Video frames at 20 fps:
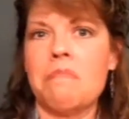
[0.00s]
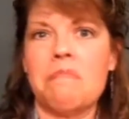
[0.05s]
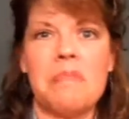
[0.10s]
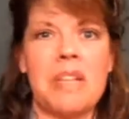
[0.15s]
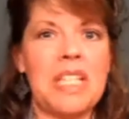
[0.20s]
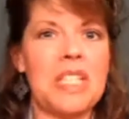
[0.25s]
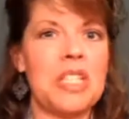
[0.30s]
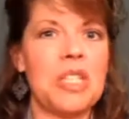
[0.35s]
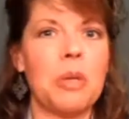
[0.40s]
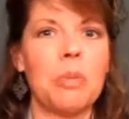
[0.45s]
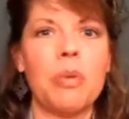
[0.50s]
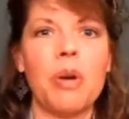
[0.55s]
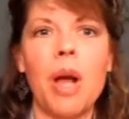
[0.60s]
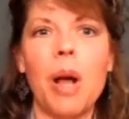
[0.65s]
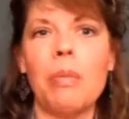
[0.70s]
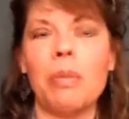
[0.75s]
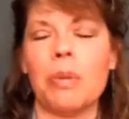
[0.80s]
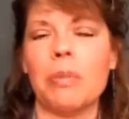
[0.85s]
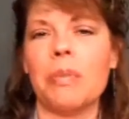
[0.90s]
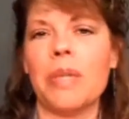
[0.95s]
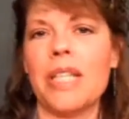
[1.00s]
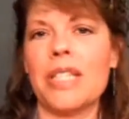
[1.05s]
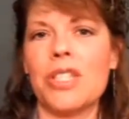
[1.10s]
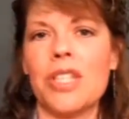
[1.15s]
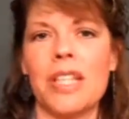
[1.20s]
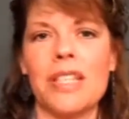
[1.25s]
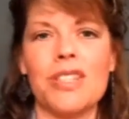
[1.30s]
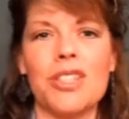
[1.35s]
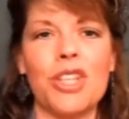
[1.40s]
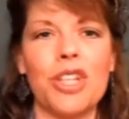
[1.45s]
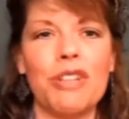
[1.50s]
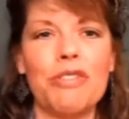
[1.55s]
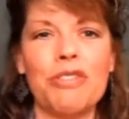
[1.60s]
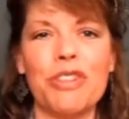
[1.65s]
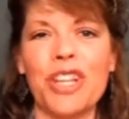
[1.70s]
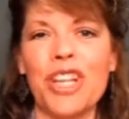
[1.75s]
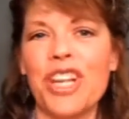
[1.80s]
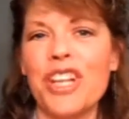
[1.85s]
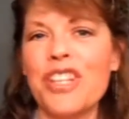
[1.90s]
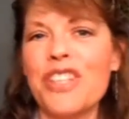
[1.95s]
It's no problem. It's good
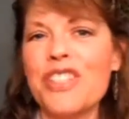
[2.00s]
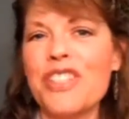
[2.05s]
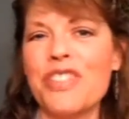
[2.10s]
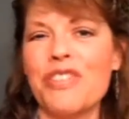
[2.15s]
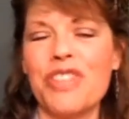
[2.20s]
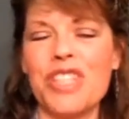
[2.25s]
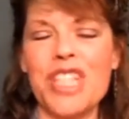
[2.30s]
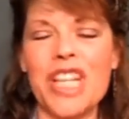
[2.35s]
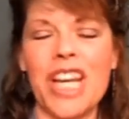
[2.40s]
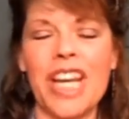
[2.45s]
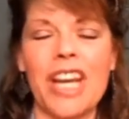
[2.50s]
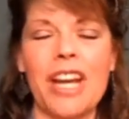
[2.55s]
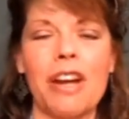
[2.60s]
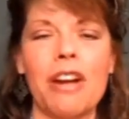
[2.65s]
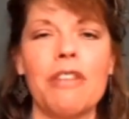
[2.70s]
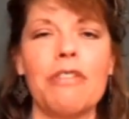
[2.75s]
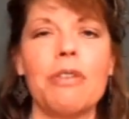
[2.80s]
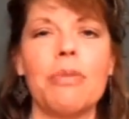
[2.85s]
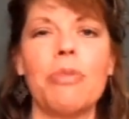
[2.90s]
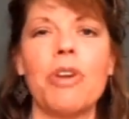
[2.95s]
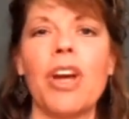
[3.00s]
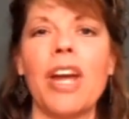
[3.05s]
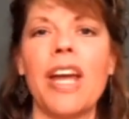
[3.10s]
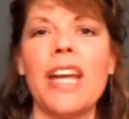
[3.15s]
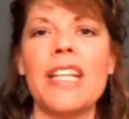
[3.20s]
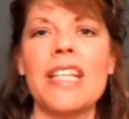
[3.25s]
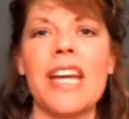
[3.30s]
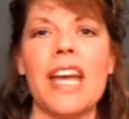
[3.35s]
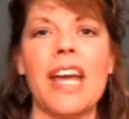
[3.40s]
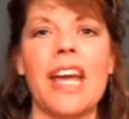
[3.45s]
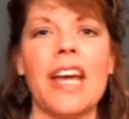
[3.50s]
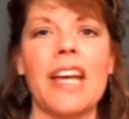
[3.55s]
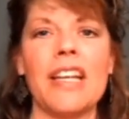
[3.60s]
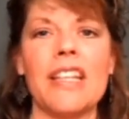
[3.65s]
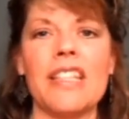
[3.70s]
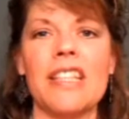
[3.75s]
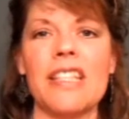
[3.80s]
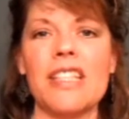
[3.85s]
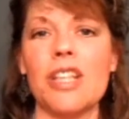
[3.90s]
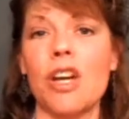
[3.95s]
for years if you take care of them right,
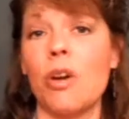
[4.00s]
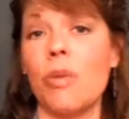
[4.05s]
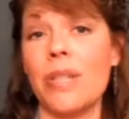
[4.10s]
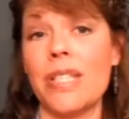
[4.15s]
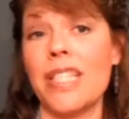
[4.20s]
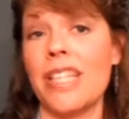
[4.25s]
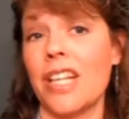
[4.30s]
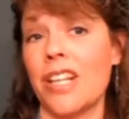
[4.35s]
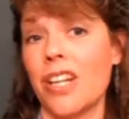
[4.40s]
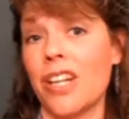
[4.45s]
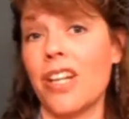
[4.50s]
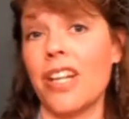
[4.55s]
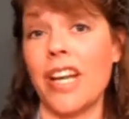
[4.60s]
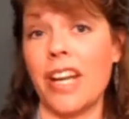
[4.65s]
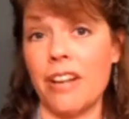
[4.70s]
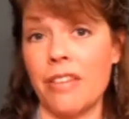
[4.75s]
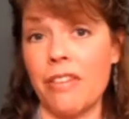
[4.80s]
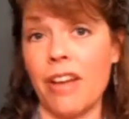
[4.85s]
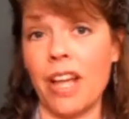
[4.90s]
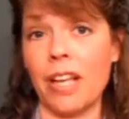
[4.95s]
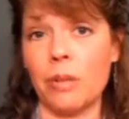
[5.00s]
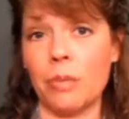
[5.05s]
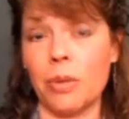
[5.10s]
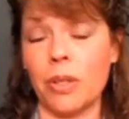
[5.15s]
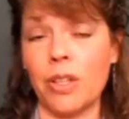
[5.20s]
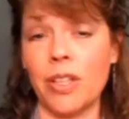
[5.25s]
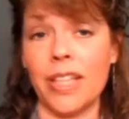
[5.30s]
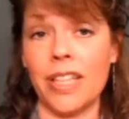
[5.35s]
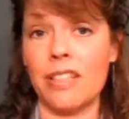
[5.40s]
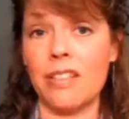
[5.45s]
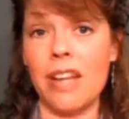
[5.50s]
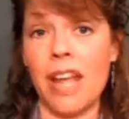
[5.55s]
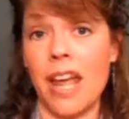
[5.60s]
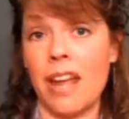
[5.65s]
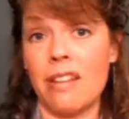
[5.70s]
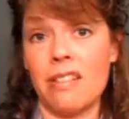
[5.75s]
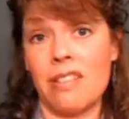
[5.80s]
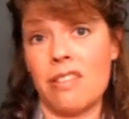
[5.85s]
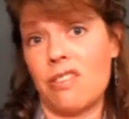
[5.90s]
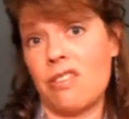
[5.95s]
and it's always there and available
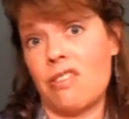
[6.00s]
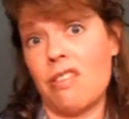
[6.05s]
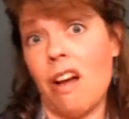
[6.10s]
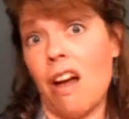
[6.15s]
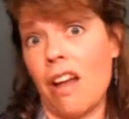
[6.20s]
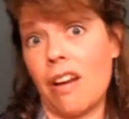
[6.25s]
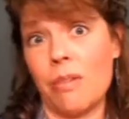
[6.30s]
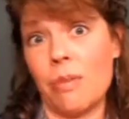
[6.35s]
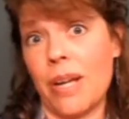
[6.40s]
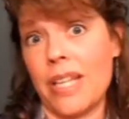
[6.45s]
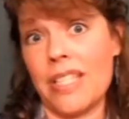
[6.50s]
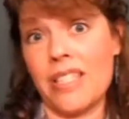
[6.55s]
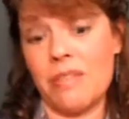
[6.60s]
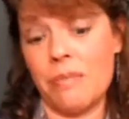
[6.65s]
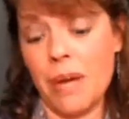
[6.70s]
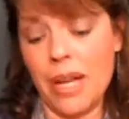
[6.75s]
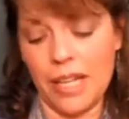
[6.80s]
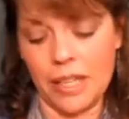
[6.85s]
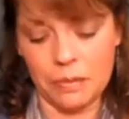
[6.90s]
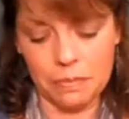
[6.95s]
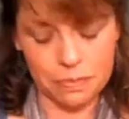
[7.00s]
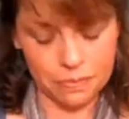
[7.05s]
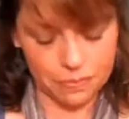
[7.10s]
and not a waste of money.